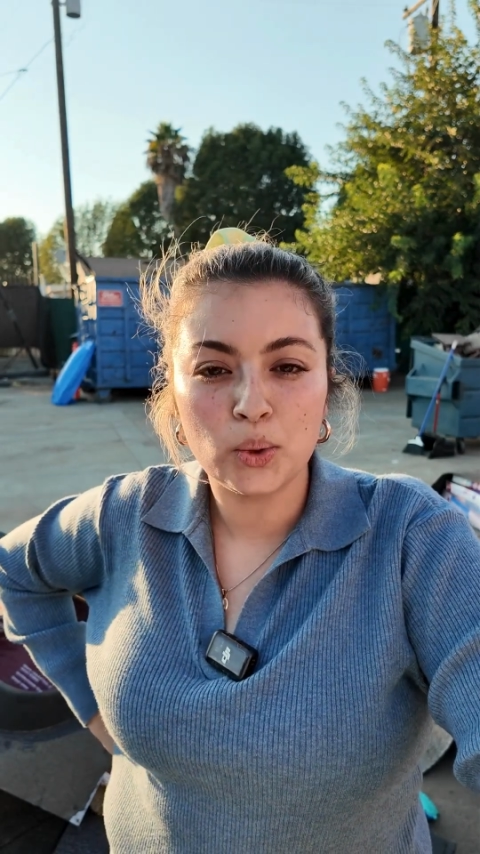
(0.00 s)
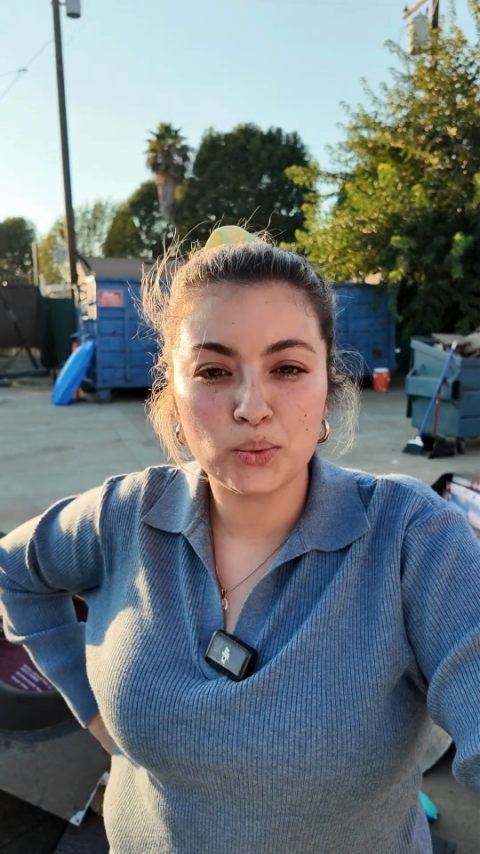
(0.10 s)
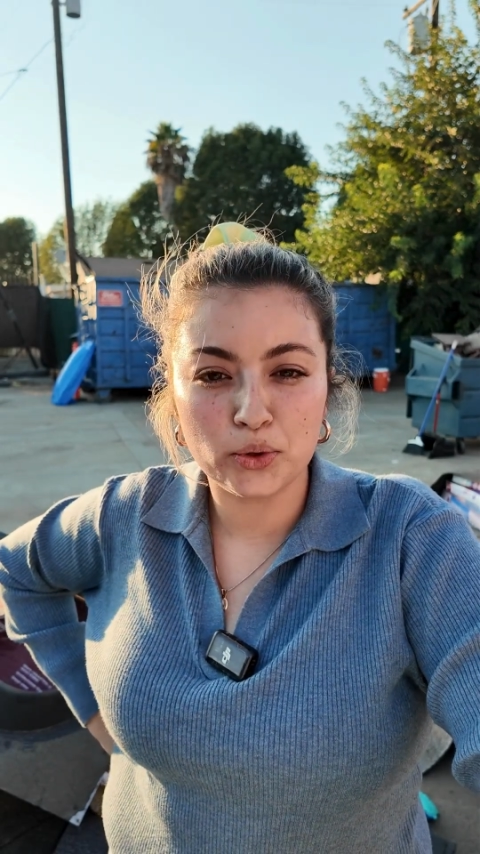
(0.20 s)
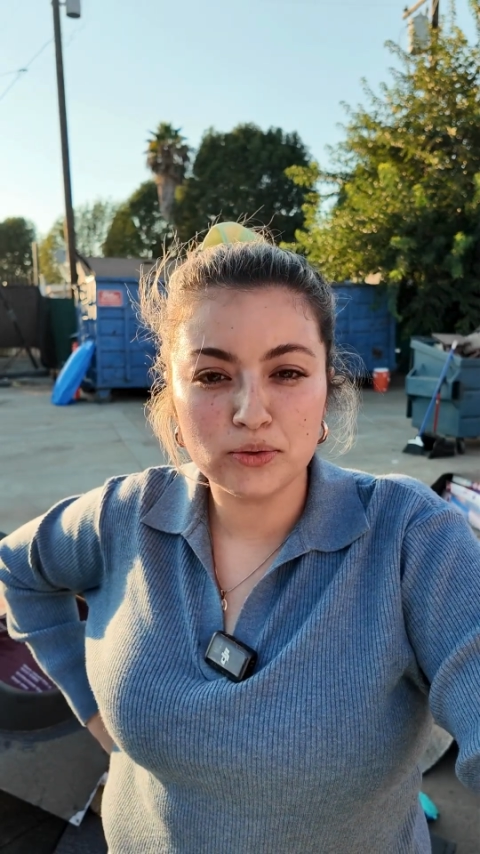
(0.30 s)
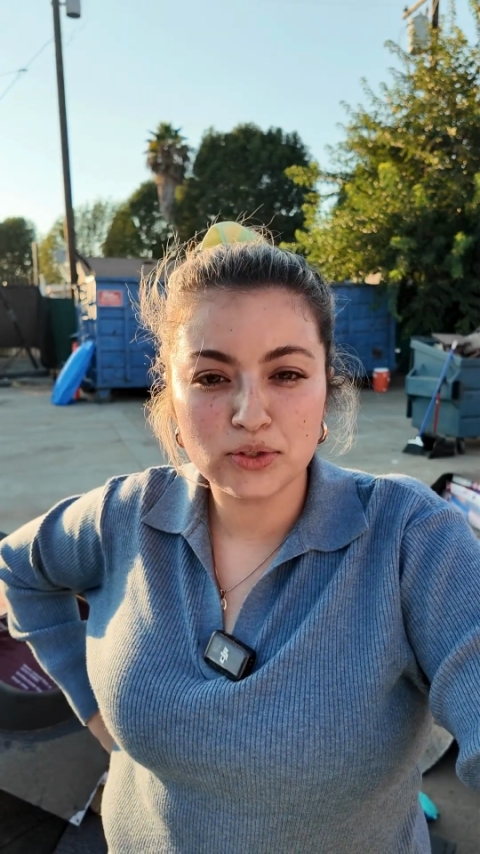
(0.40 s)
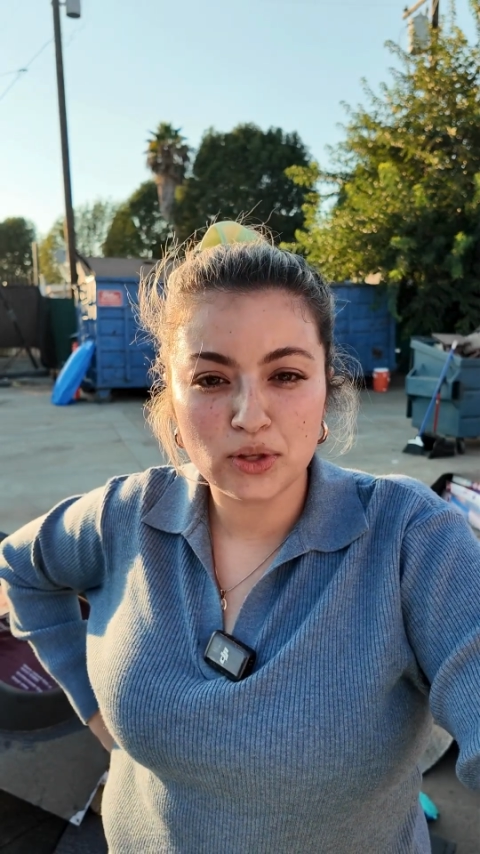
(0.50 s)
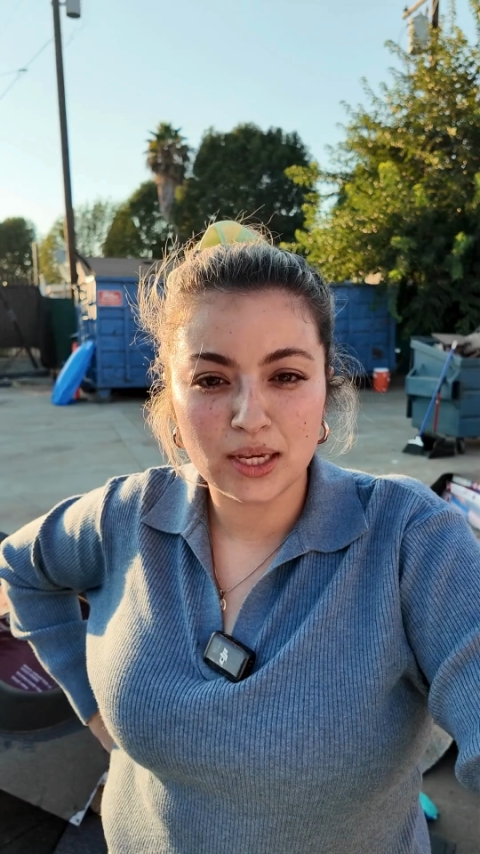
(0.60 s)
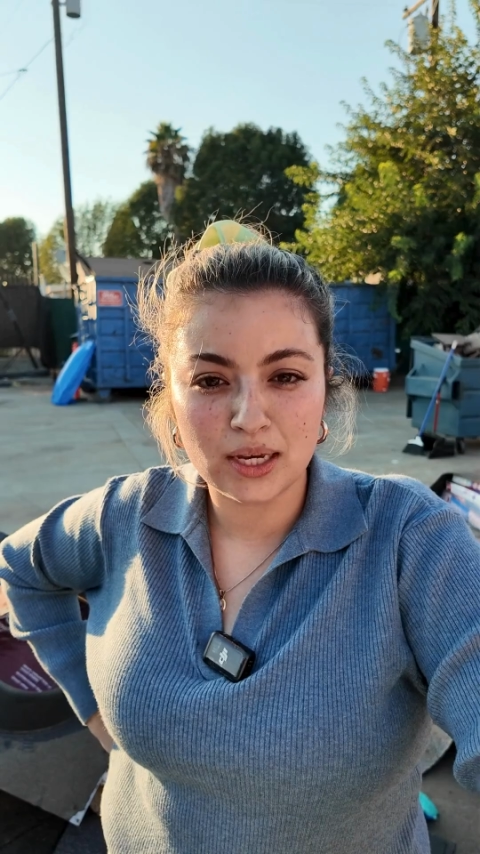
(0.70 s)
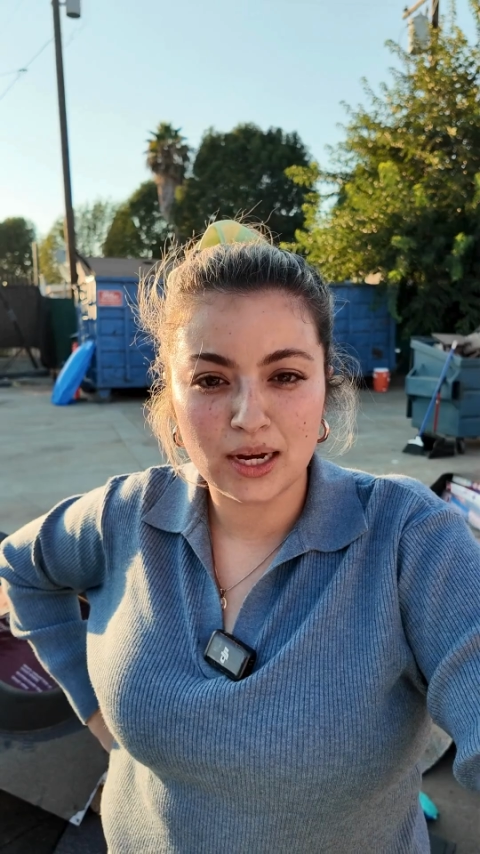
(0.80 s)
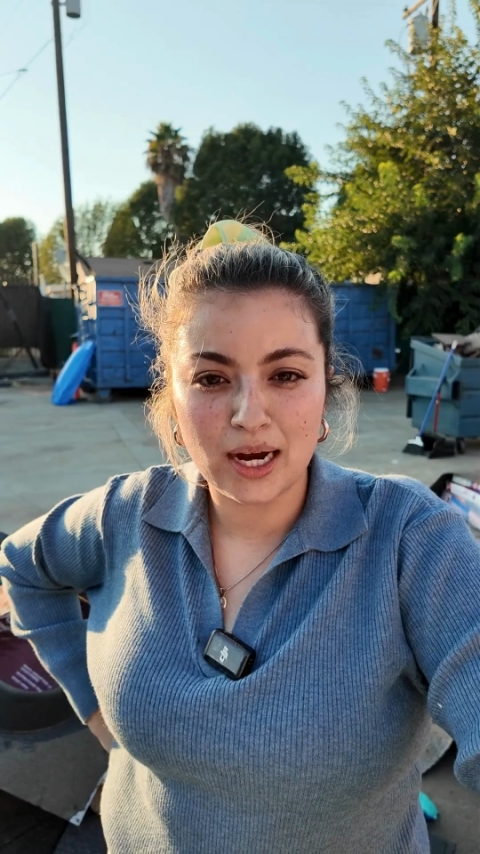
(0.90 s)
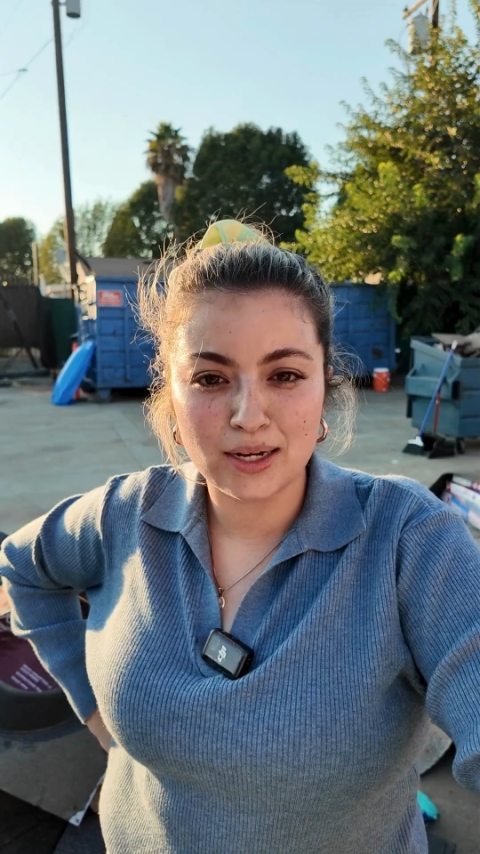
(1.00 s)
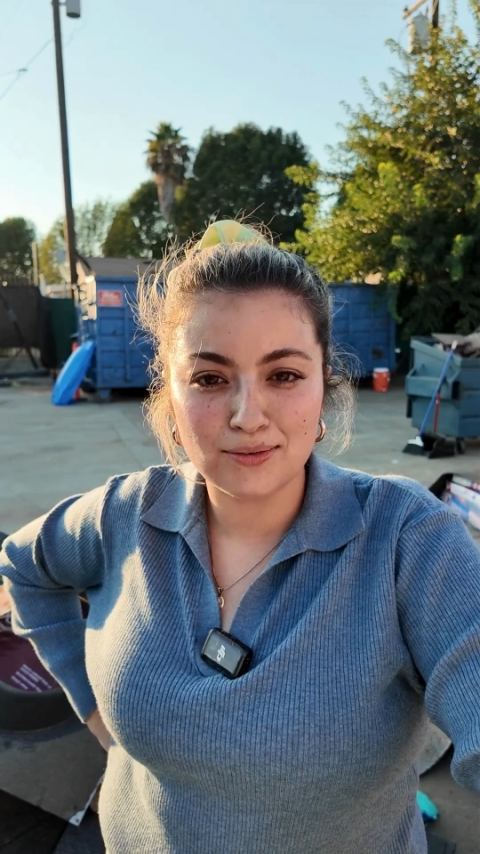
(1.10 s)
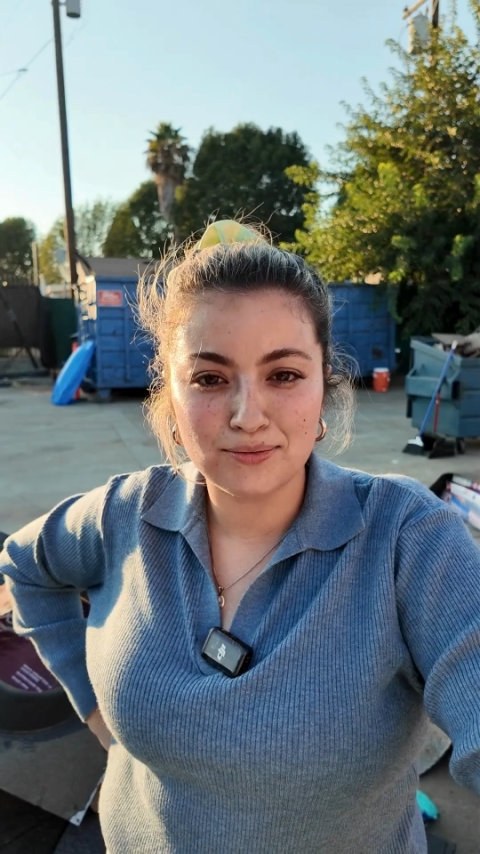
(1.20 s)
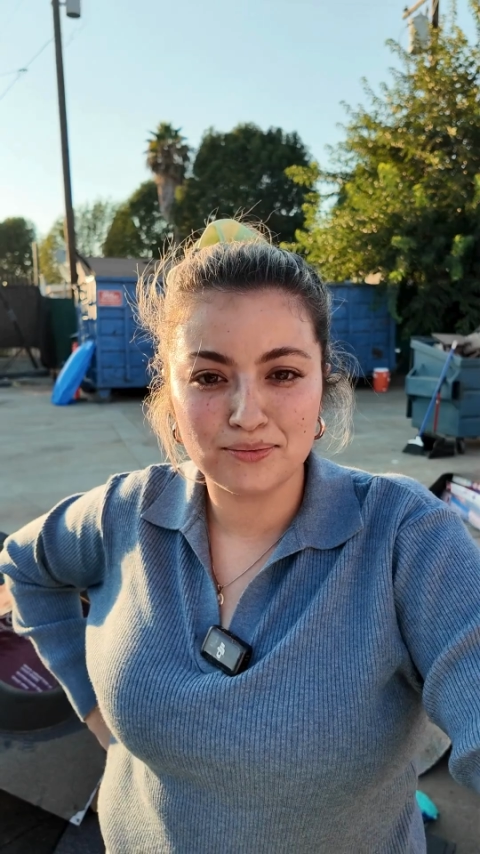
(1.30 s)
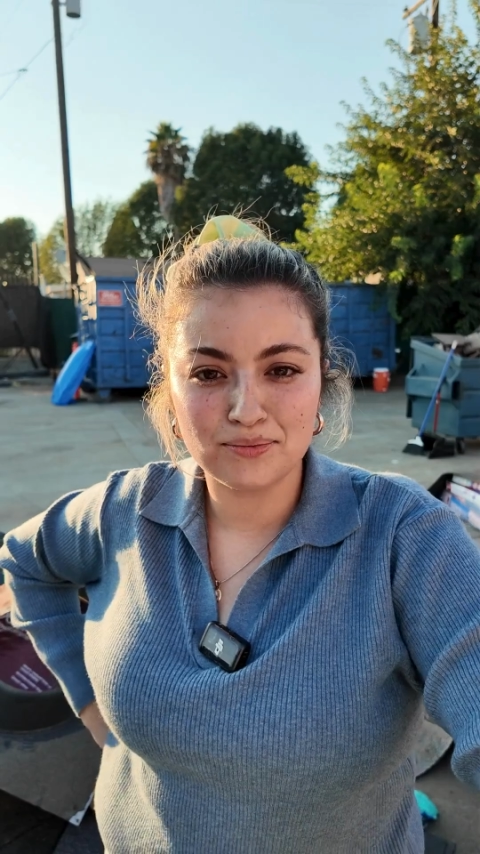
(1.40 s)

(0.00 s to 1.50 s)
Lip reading: roofs, so they can kind of